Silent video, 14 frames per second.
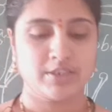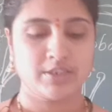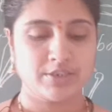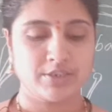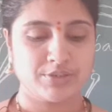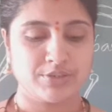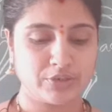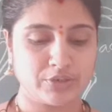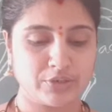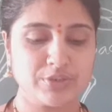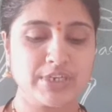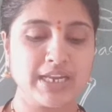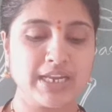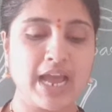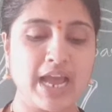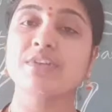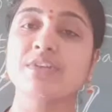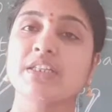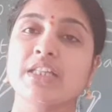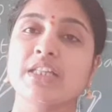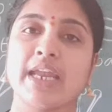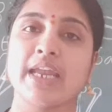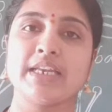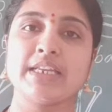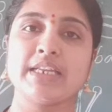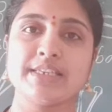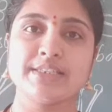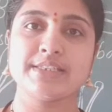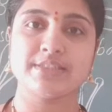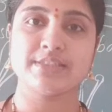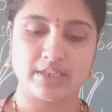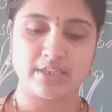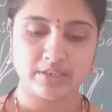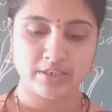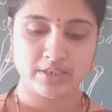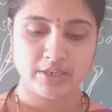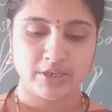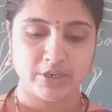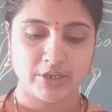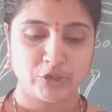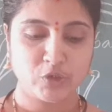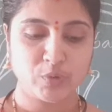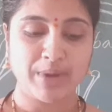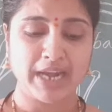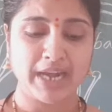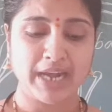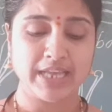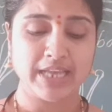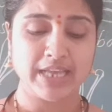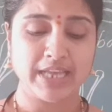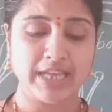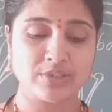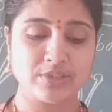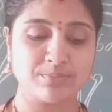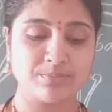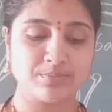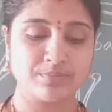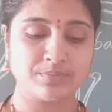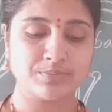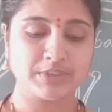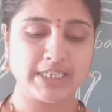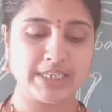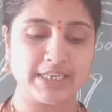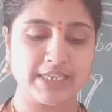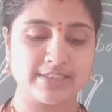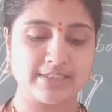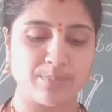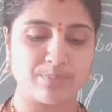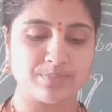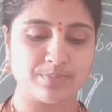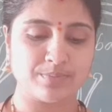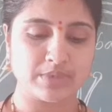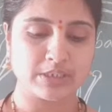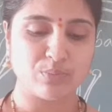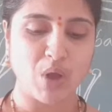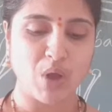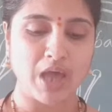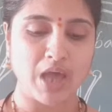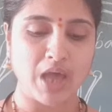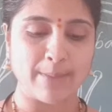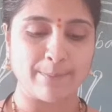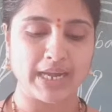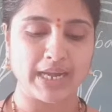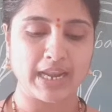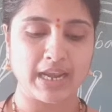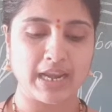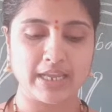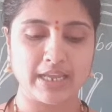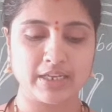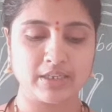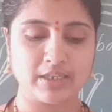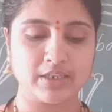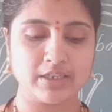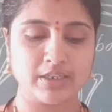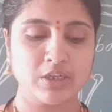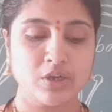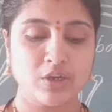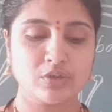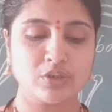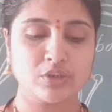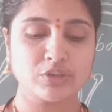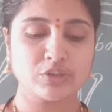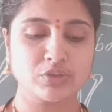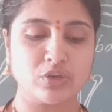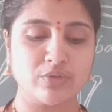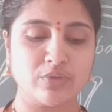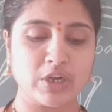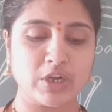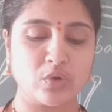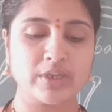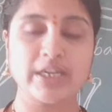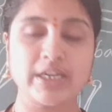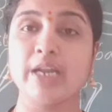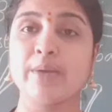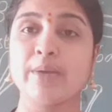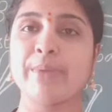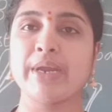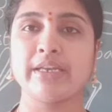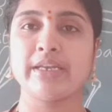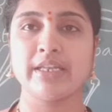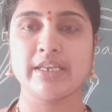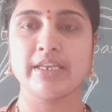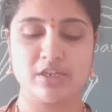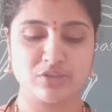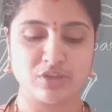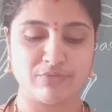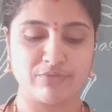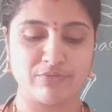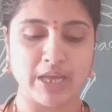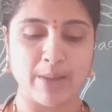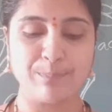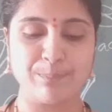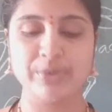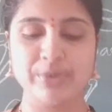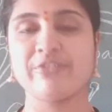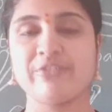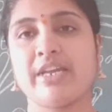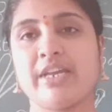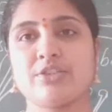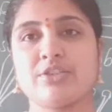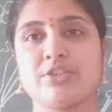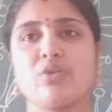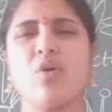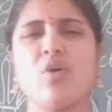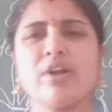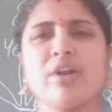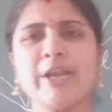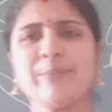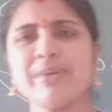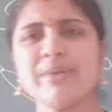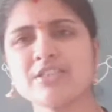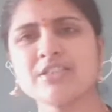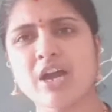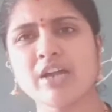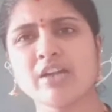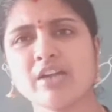So usually after the rainy season, you might have seen some small umbrella like growths over rotten materials of dumped waste. Rotten means what?